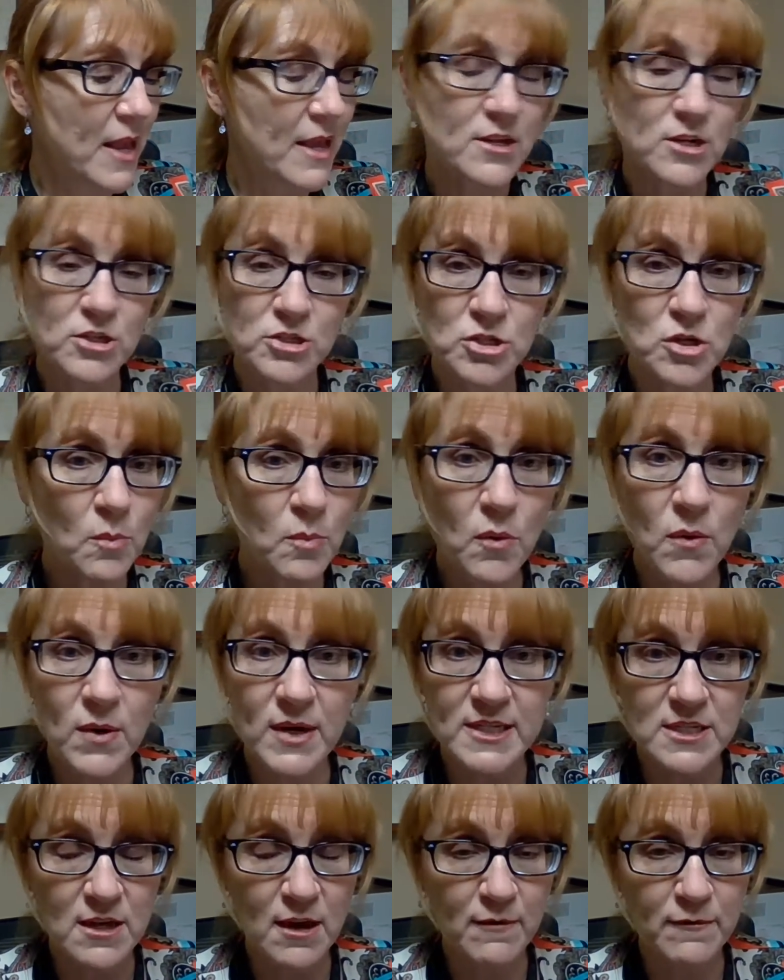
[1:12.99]
There's no
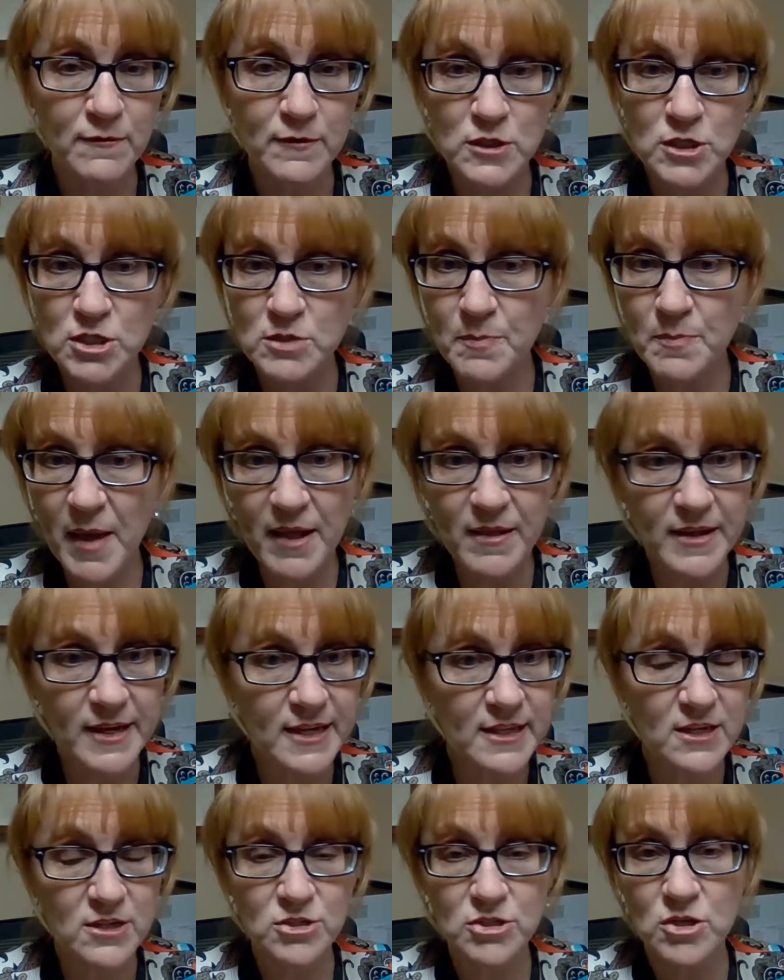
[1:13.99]
points off for
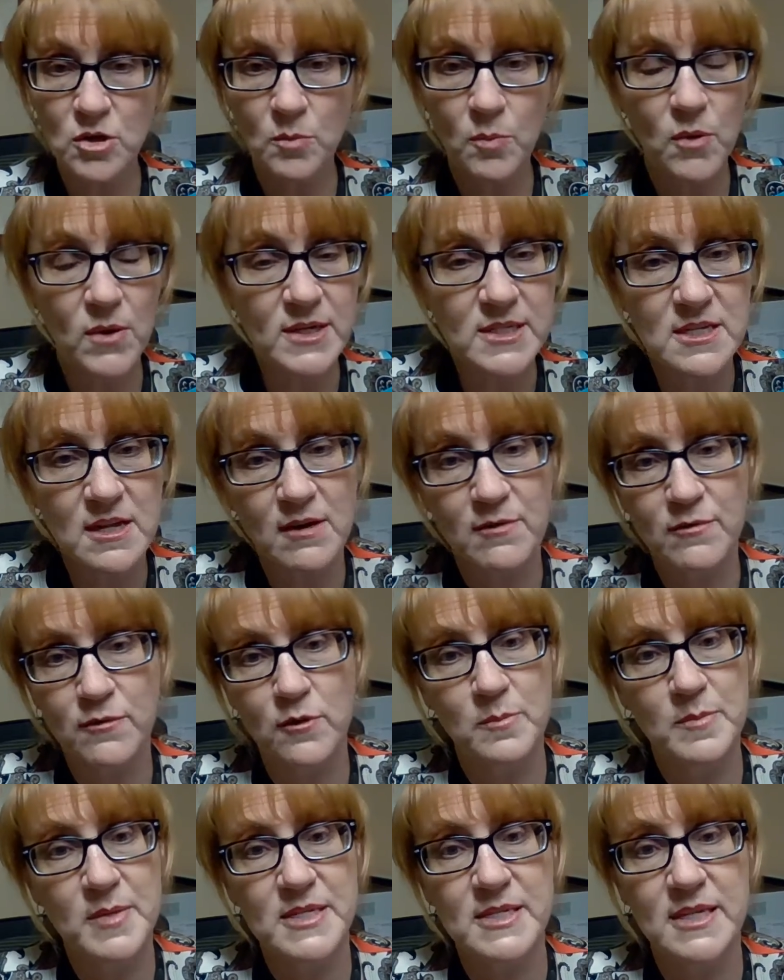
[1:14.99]
spelling. There's no points off
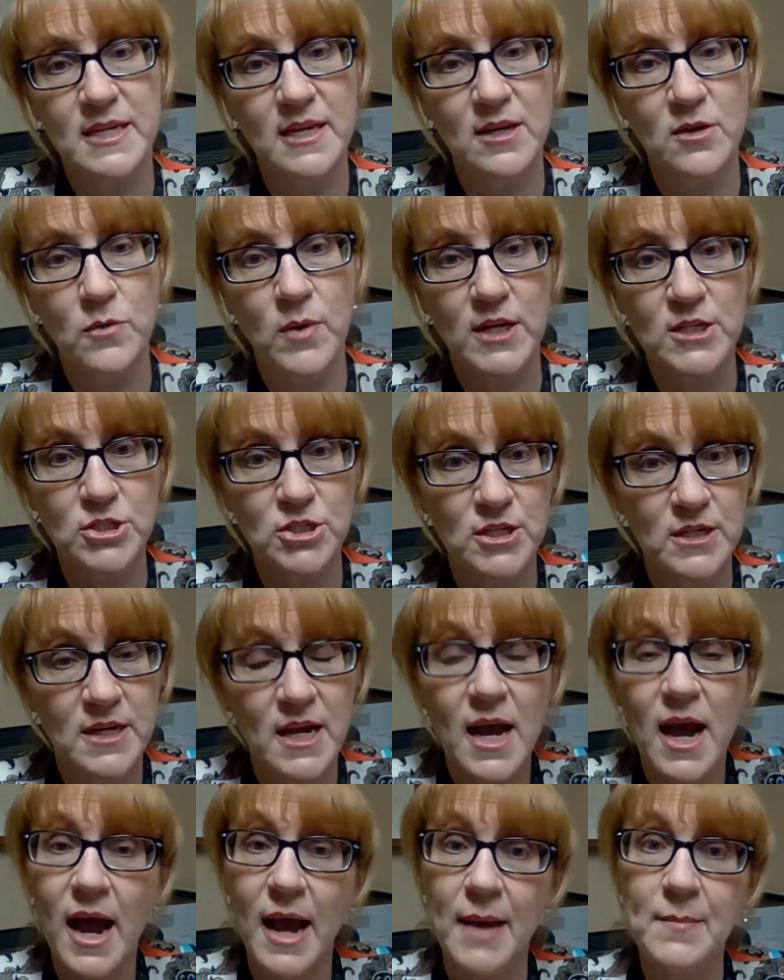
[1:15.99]
for missing a question.
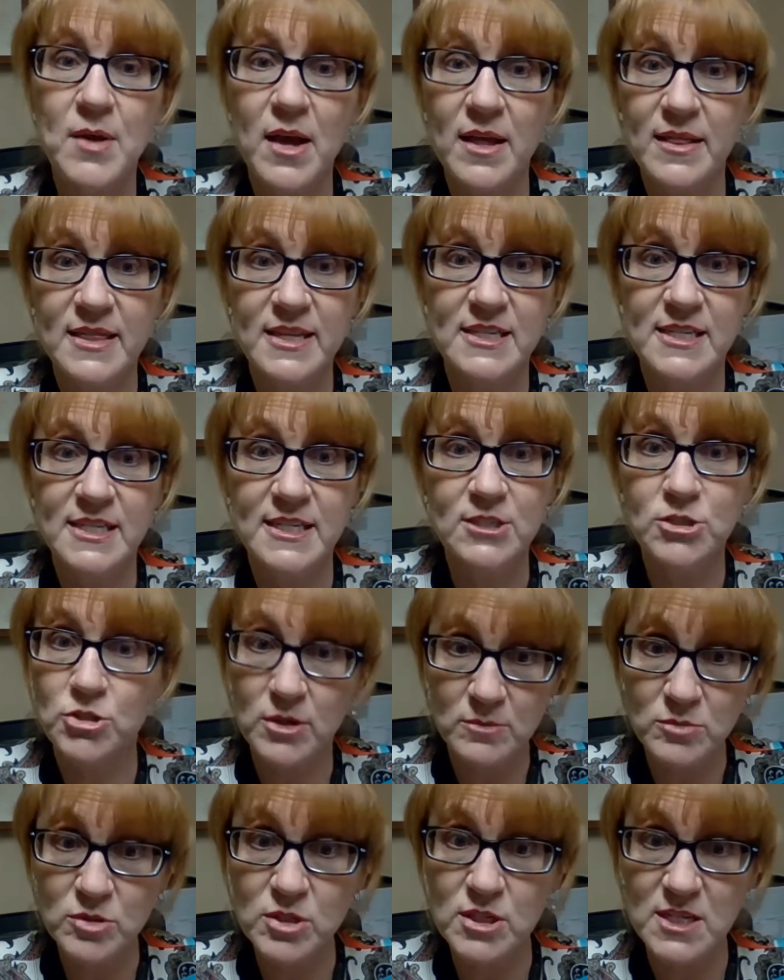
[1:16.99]
I'm not the teacher.
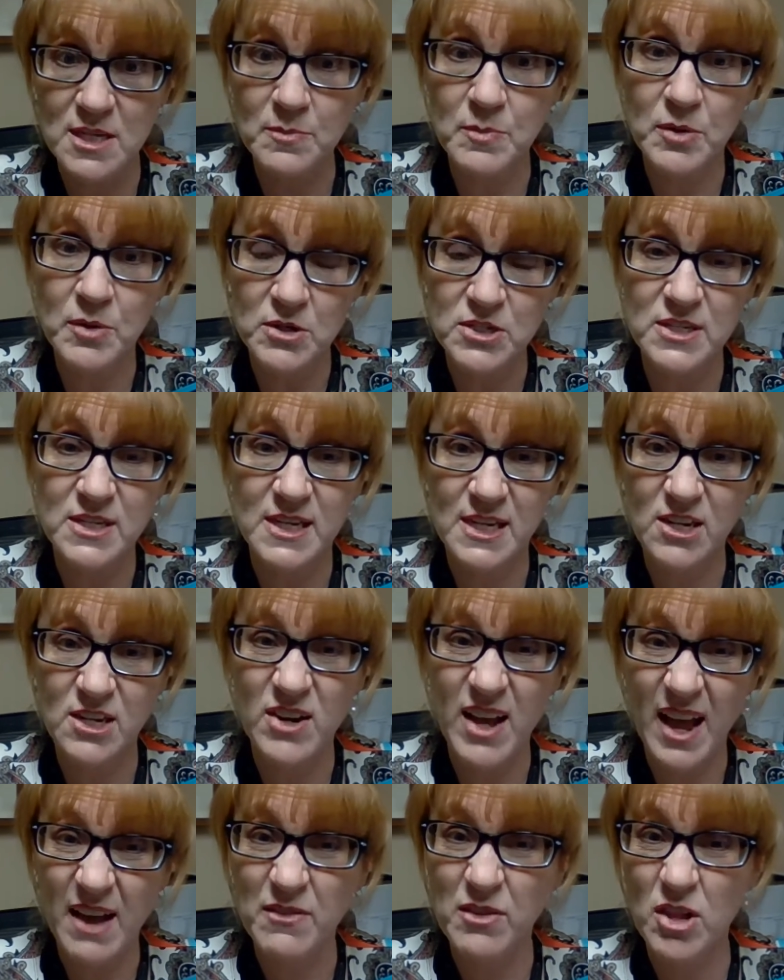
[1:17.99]
I'm just the person here
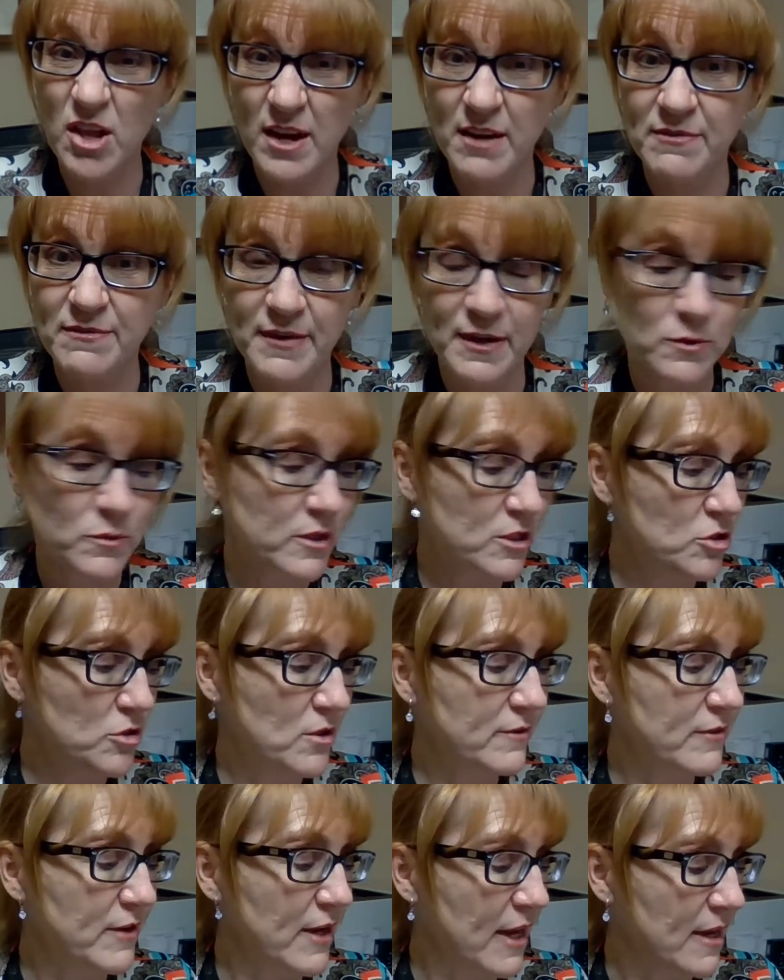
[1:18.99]
to have a lot of fun with
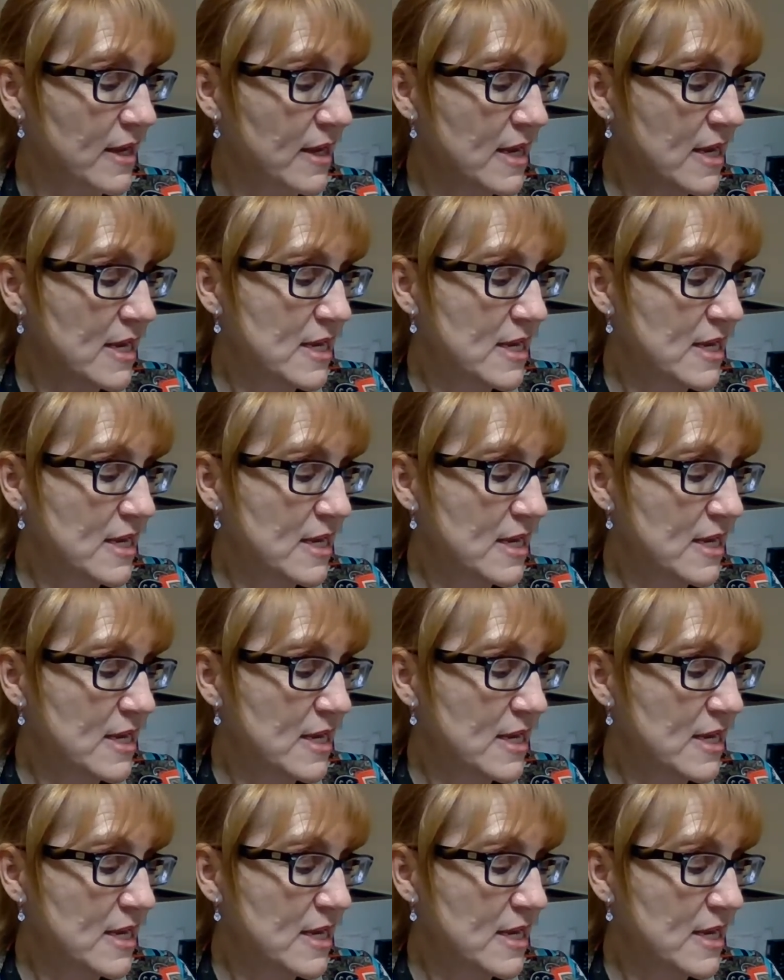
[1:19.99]
trivia.